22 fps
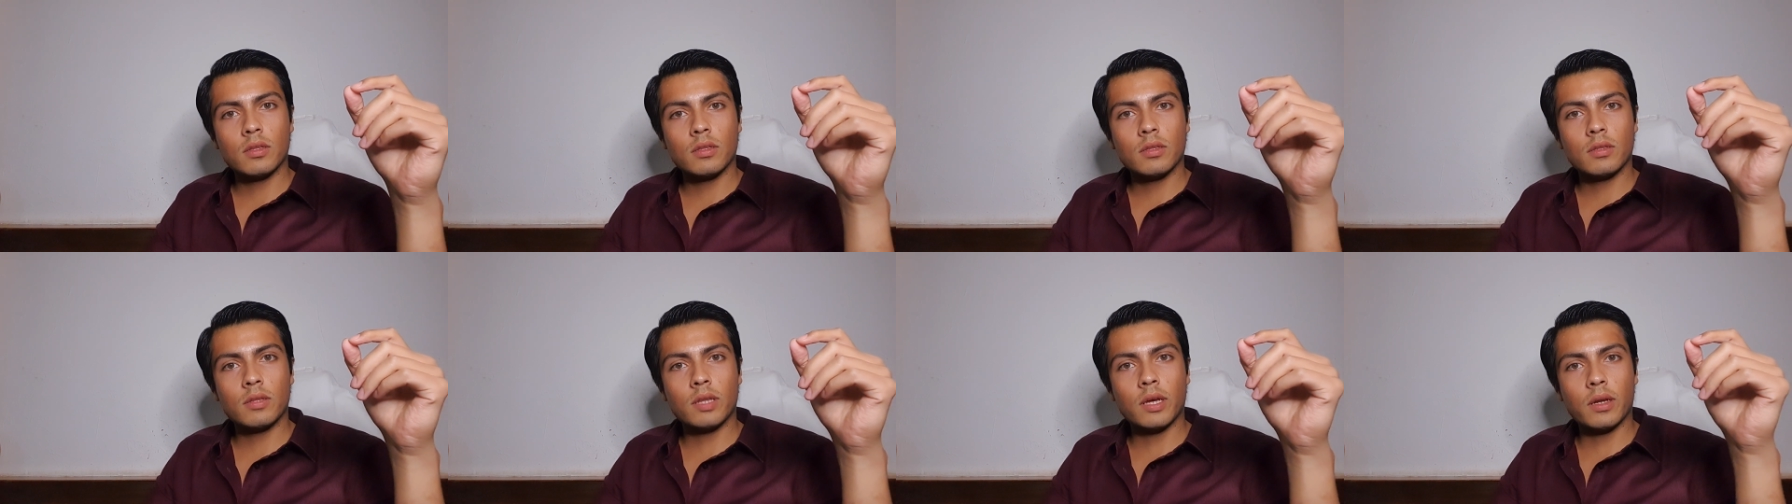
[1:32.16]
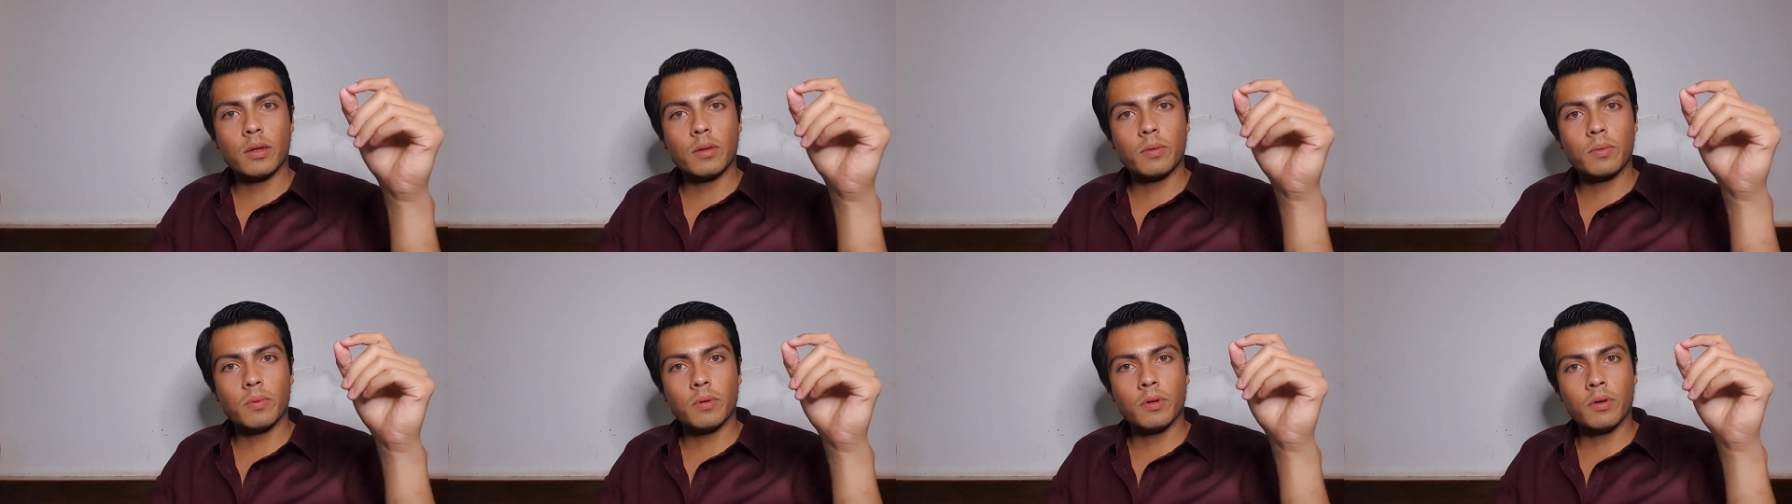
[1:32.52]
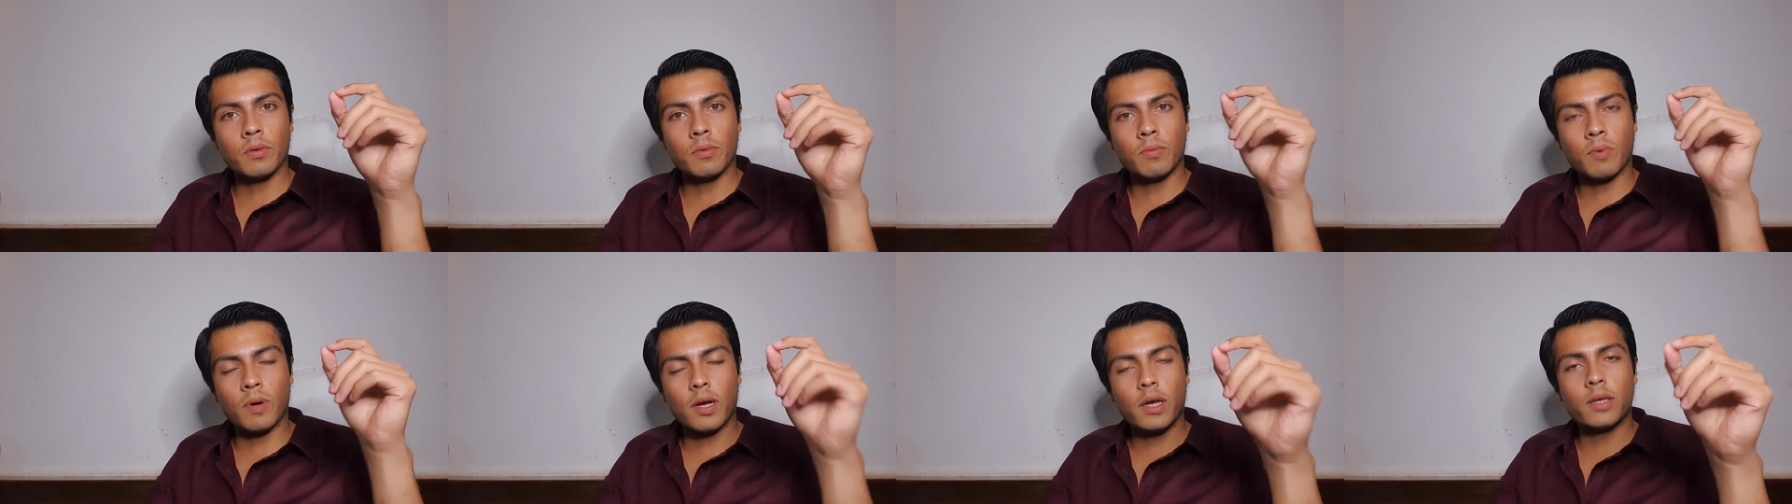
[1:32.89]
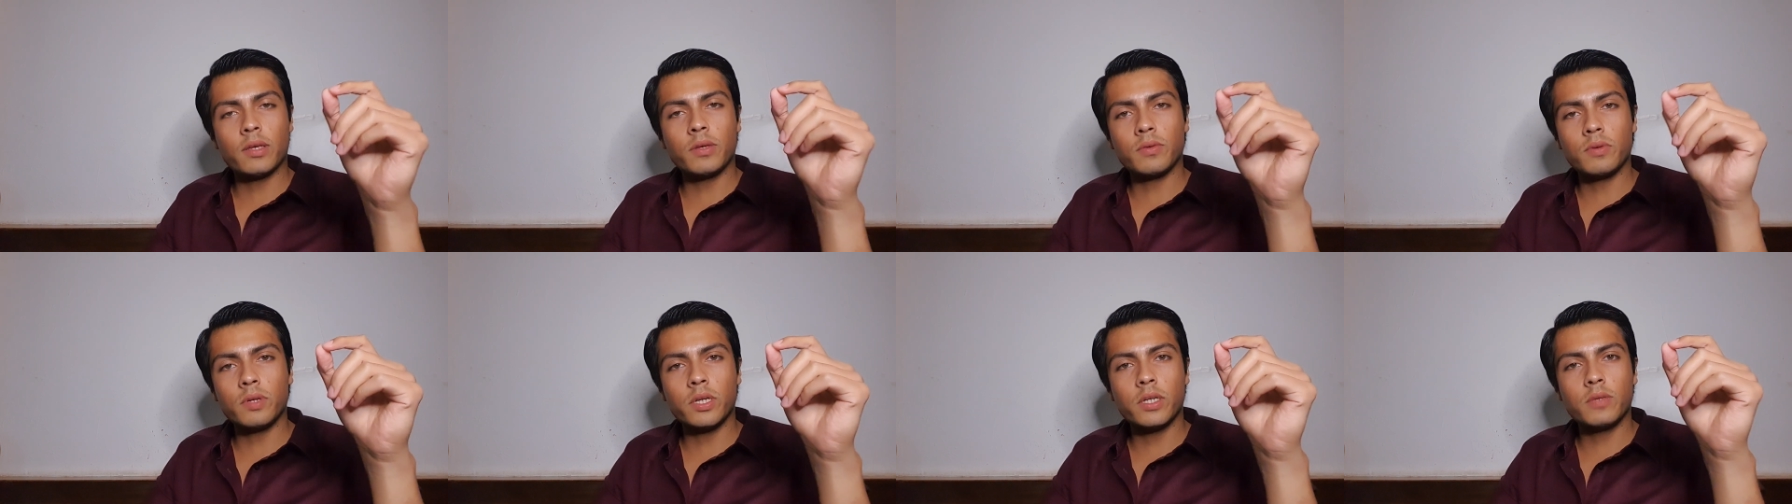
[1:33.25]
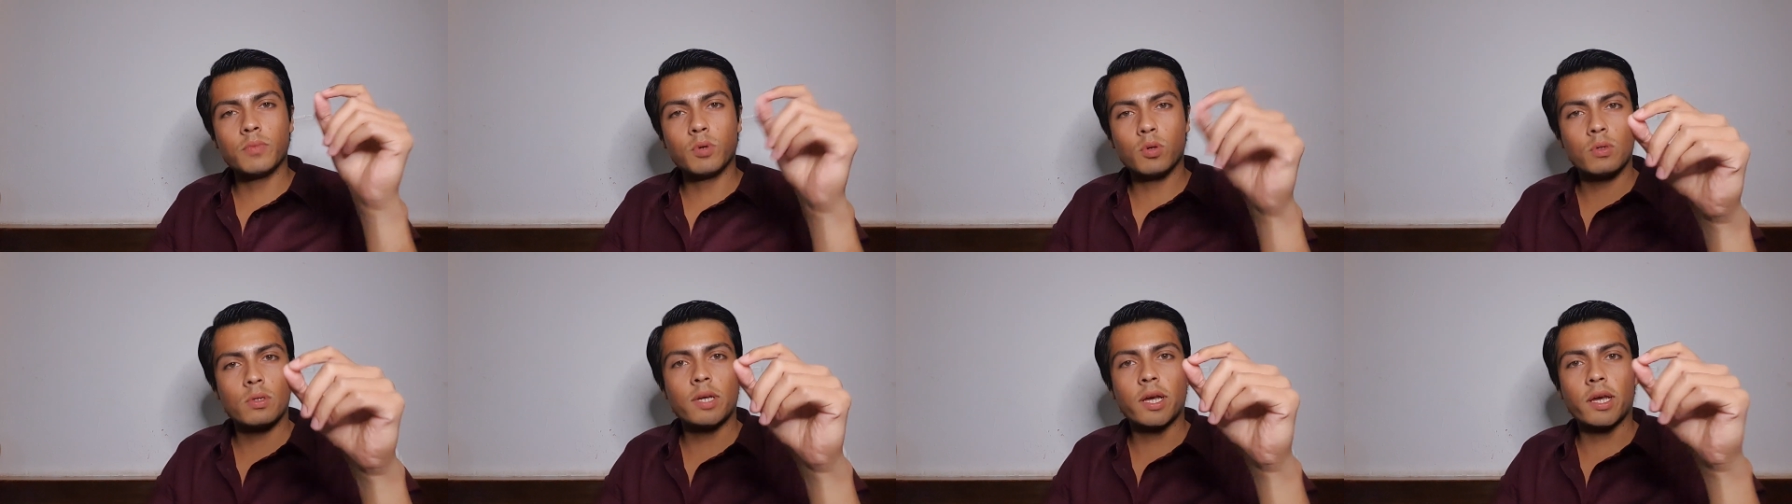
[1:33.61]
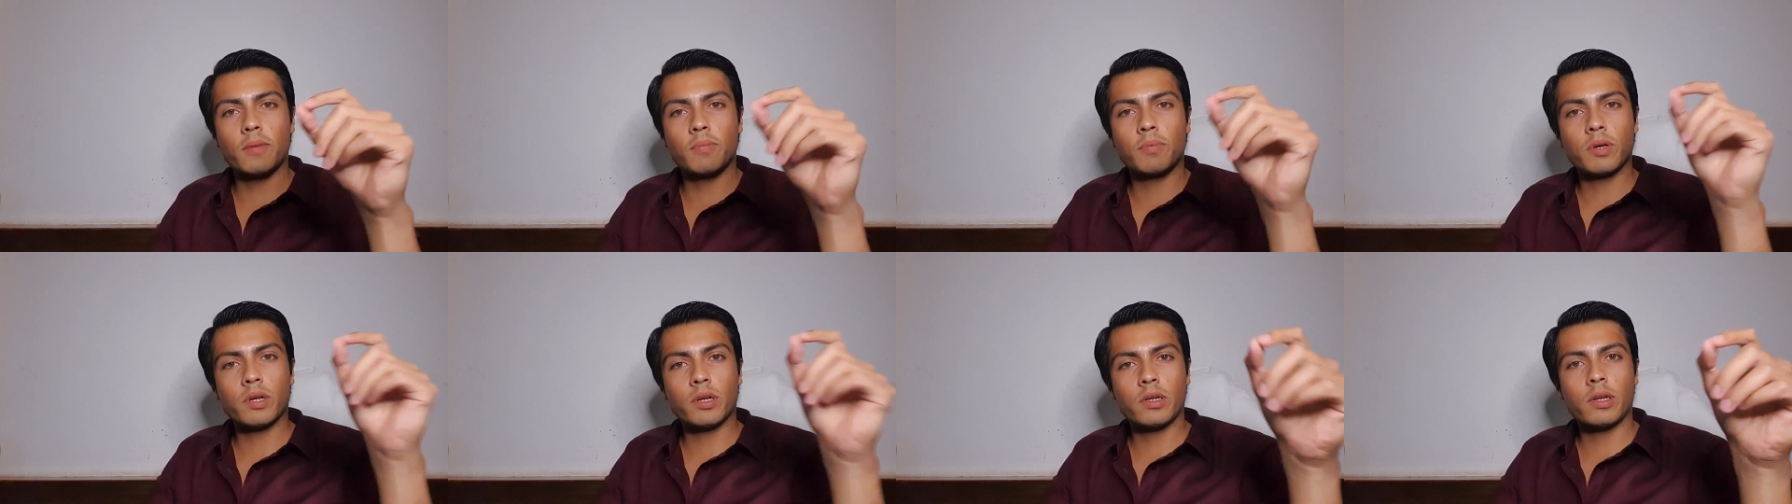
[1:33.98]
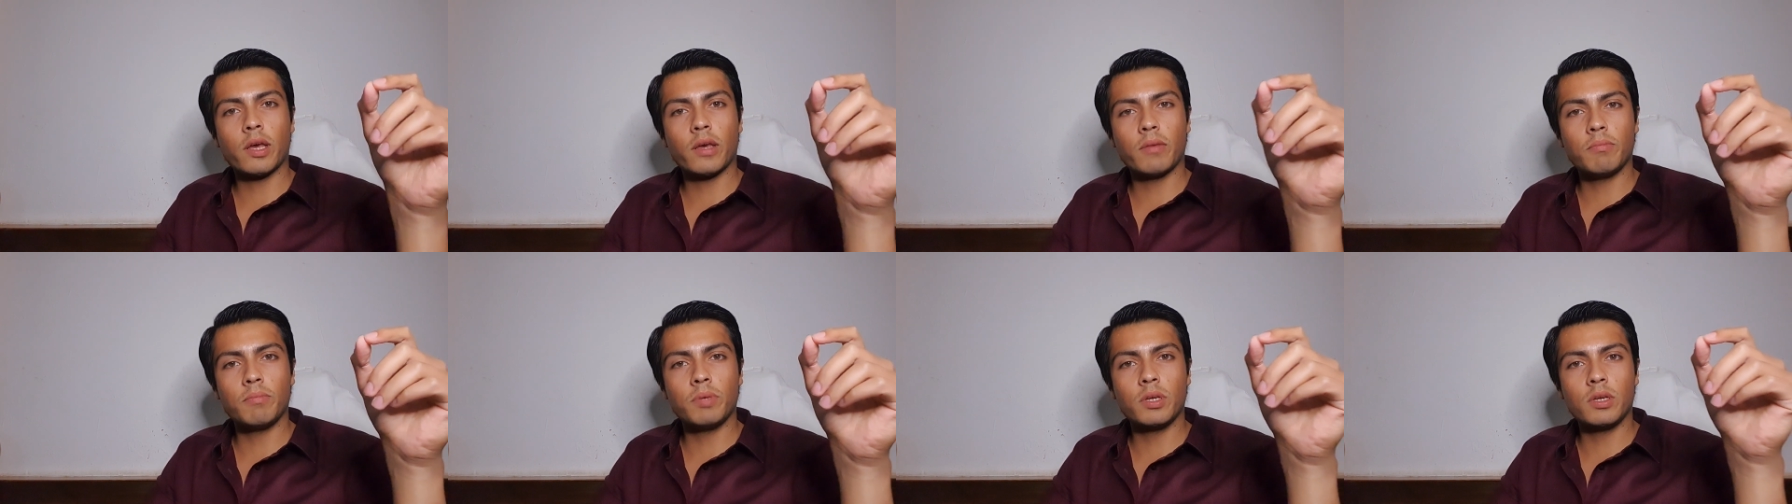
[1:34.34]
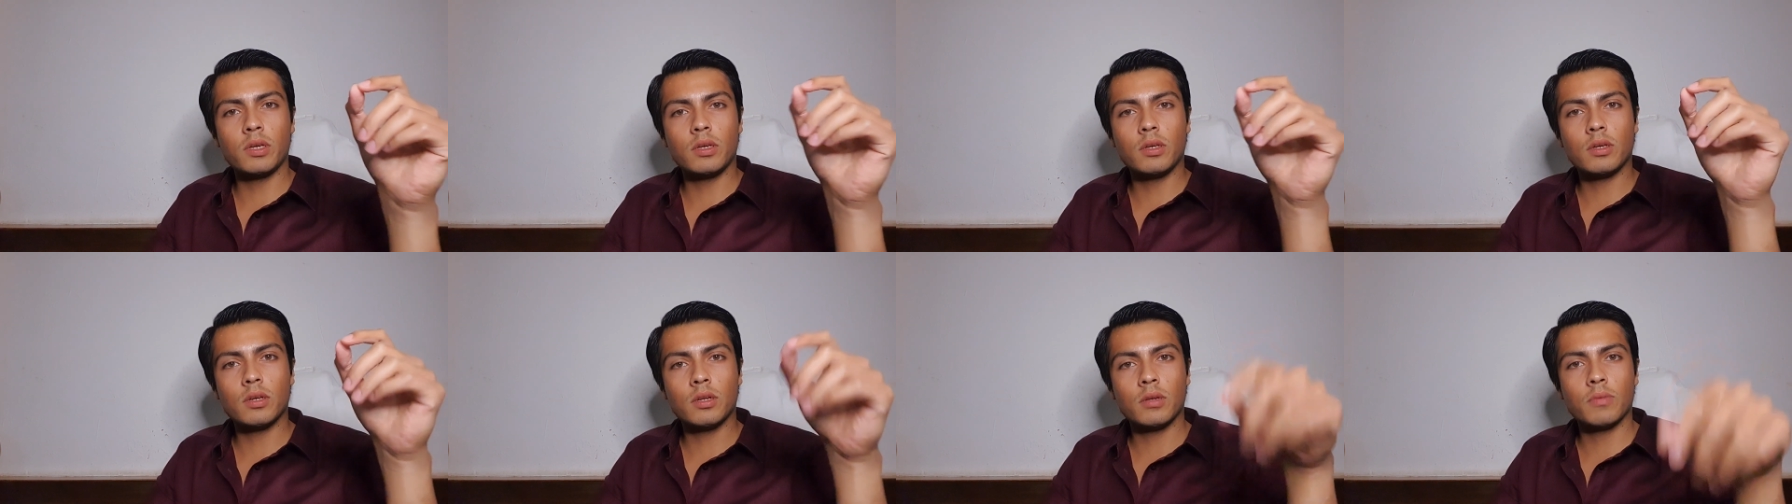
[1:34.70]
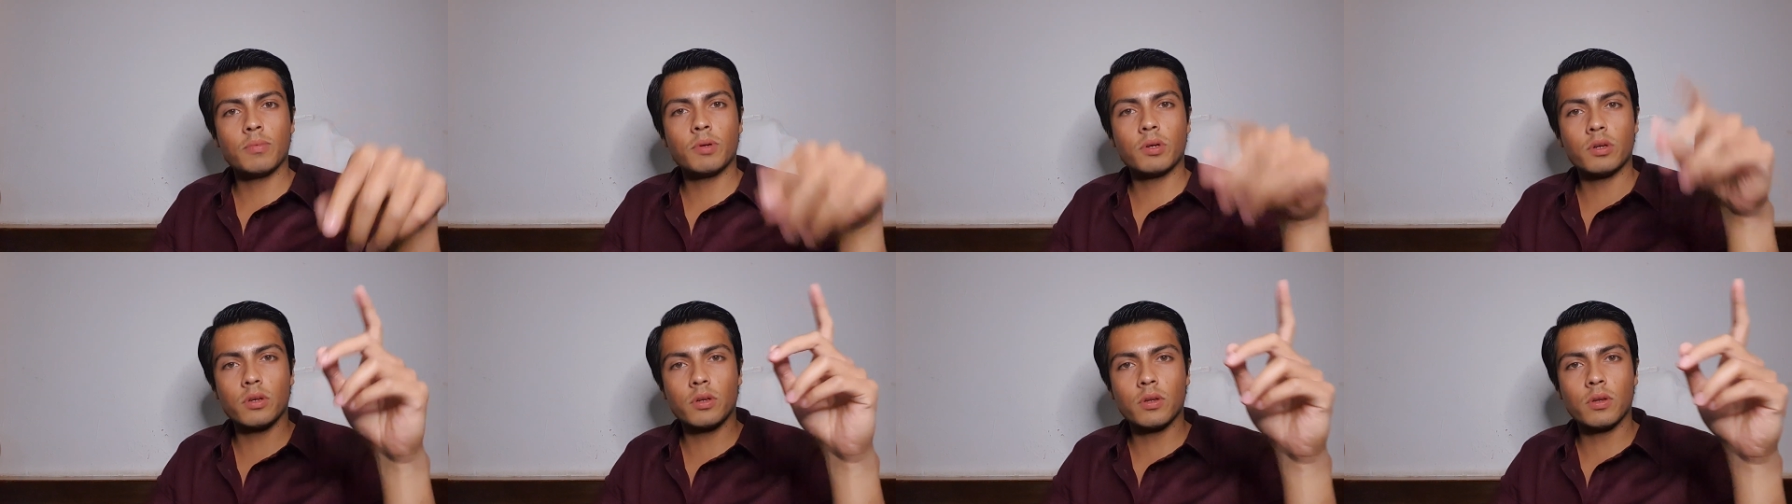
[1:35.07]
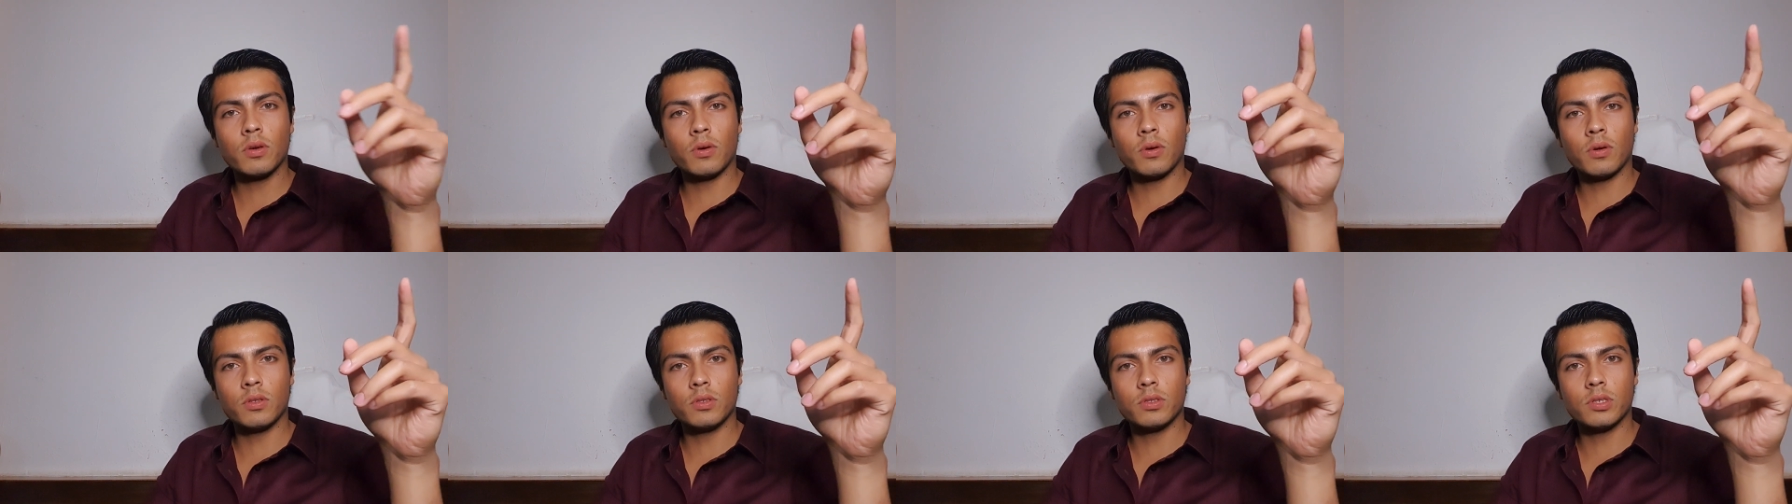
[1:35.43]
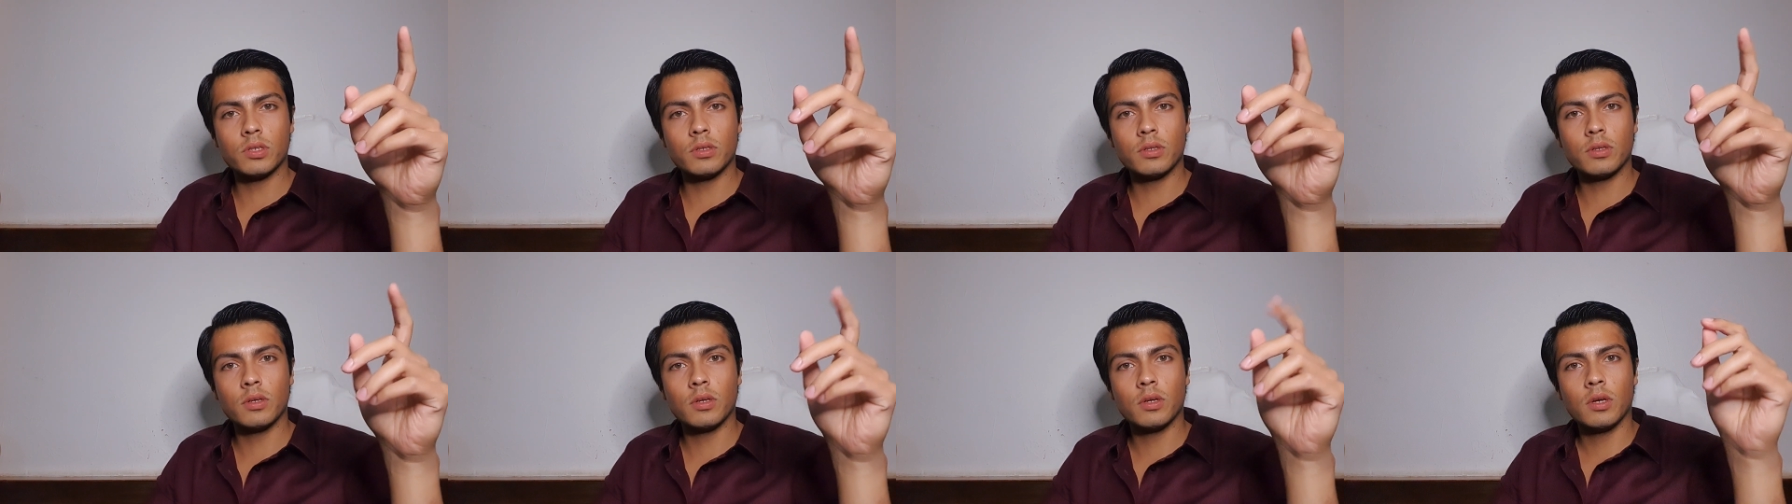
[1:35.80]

that uh, why you need both type A and type B in a particular orchard.